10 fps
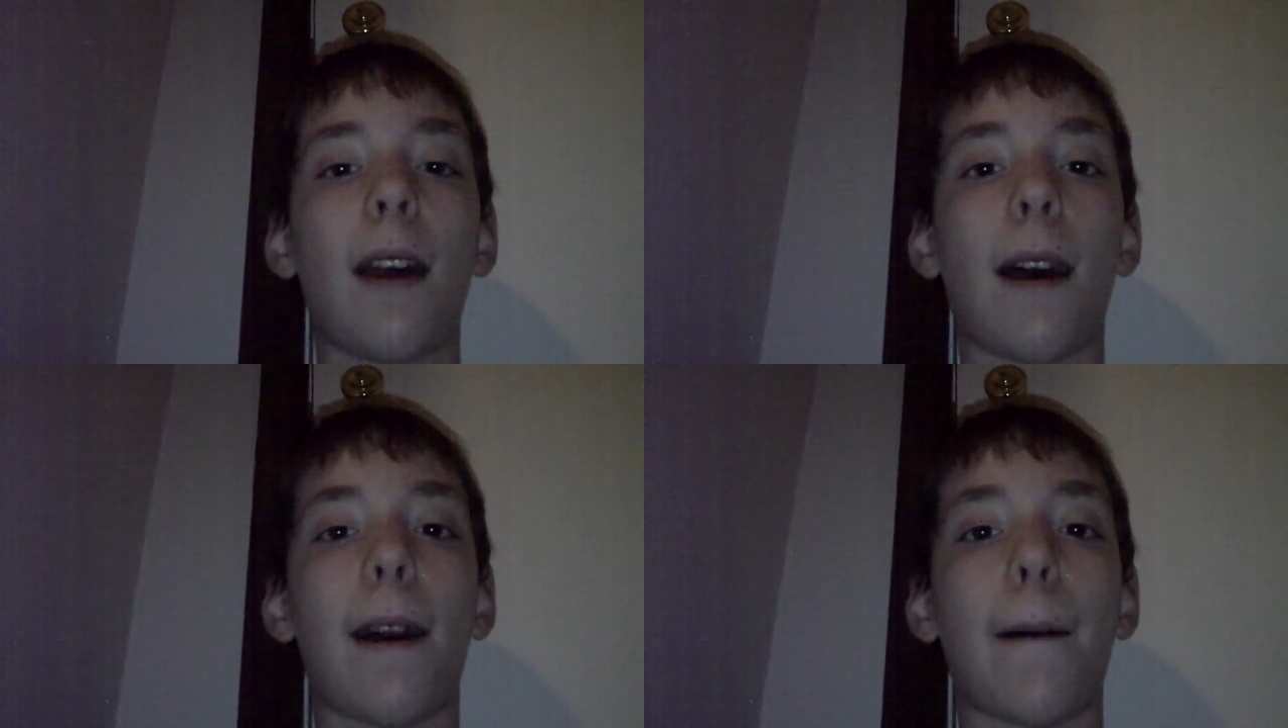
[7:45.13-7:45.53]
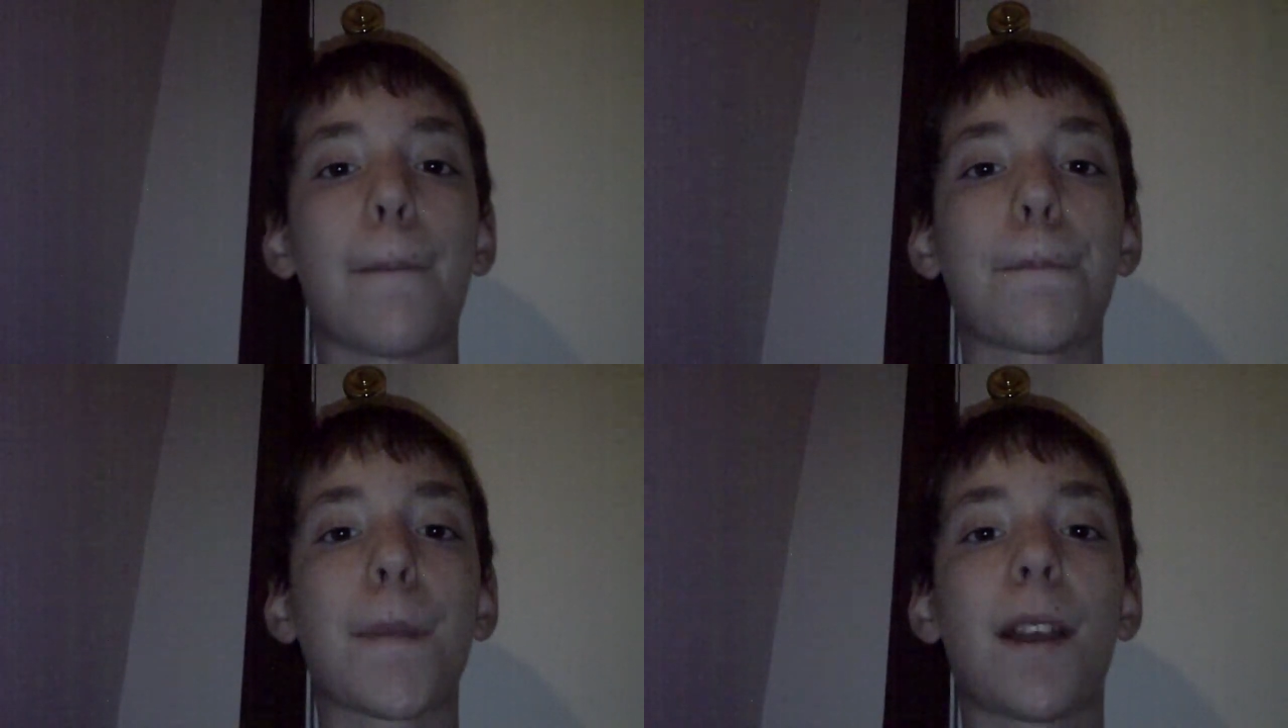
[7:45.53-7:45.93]

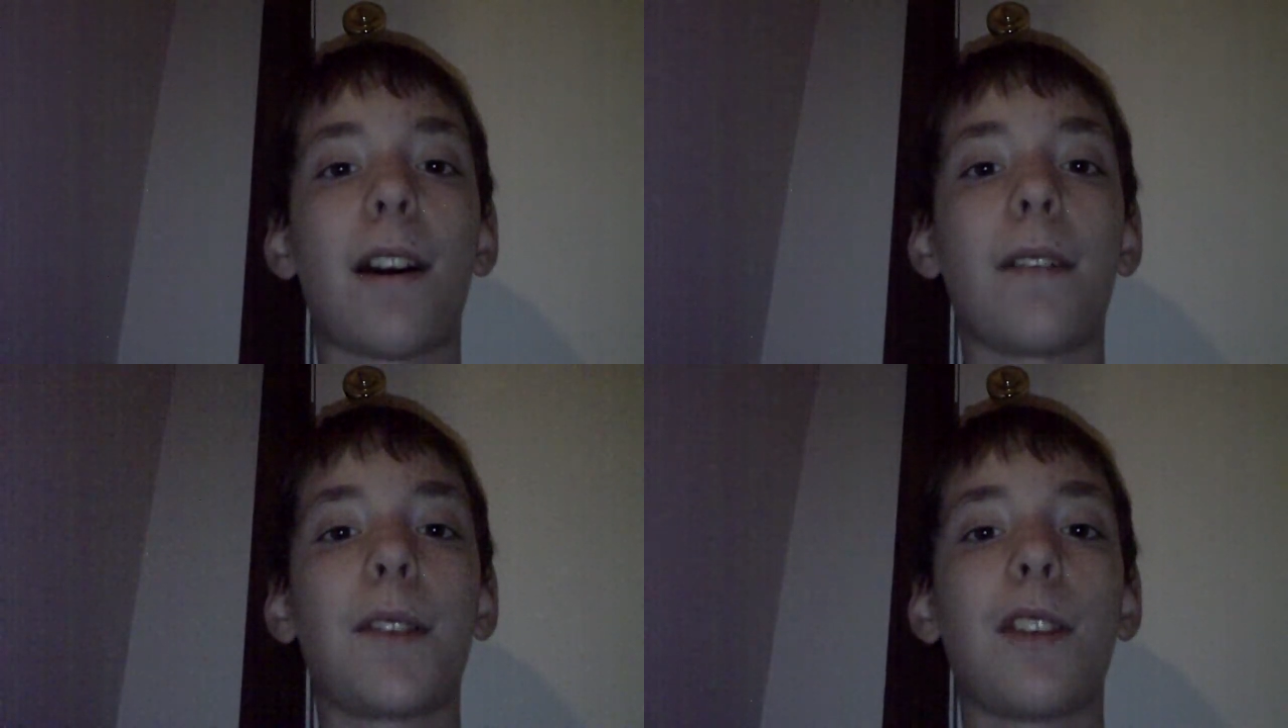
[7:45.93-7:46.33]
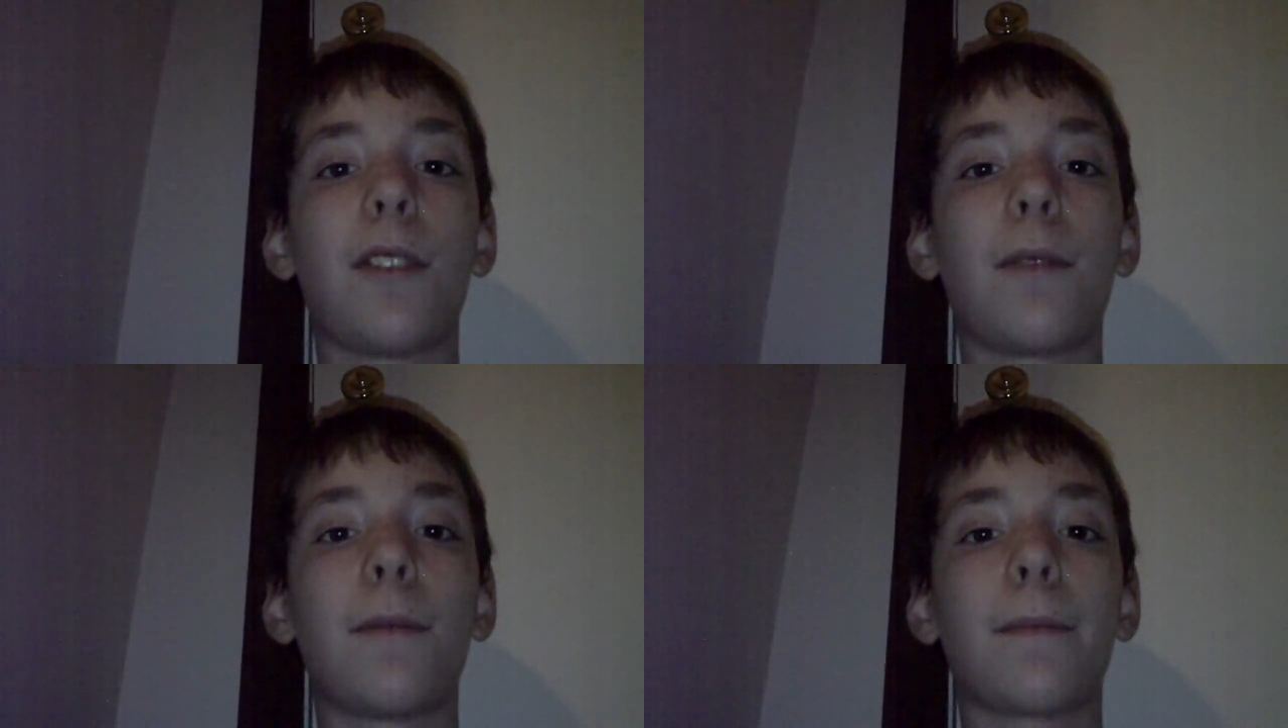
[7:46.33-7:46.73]
All of
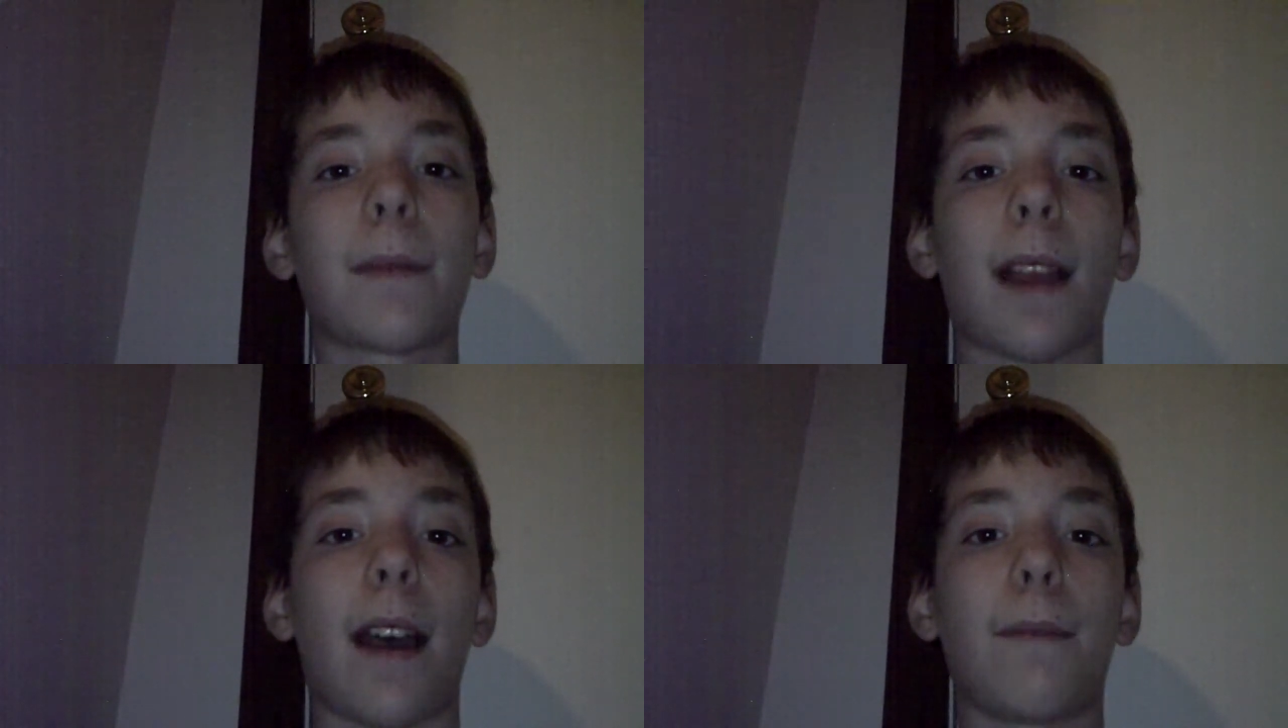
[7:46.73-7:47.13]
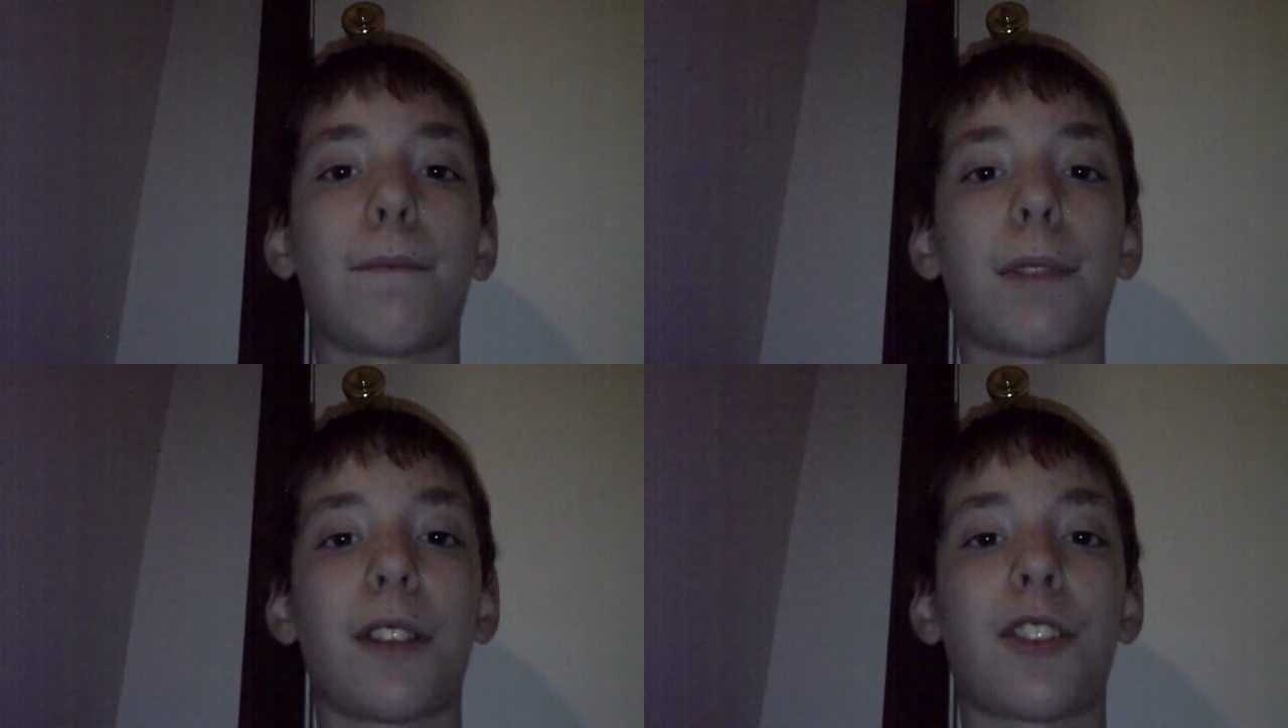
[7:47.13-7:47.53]
you, I'm
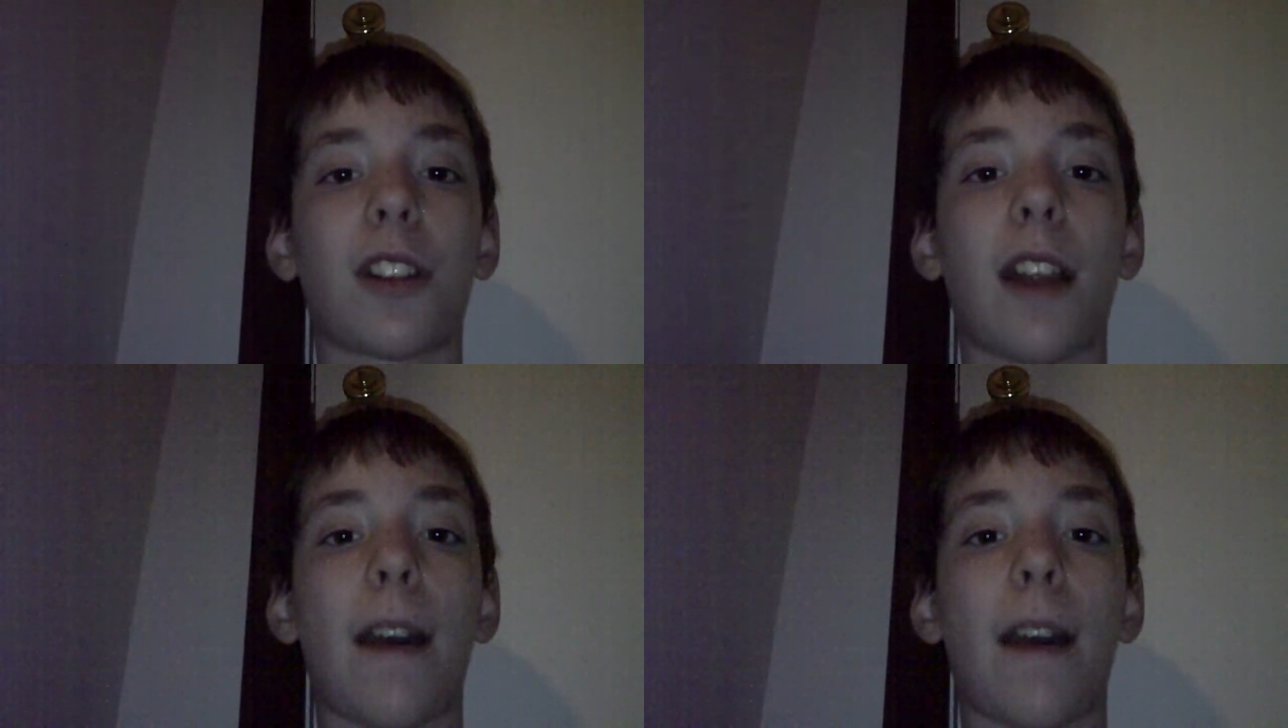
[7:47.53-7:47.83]
pretty sure,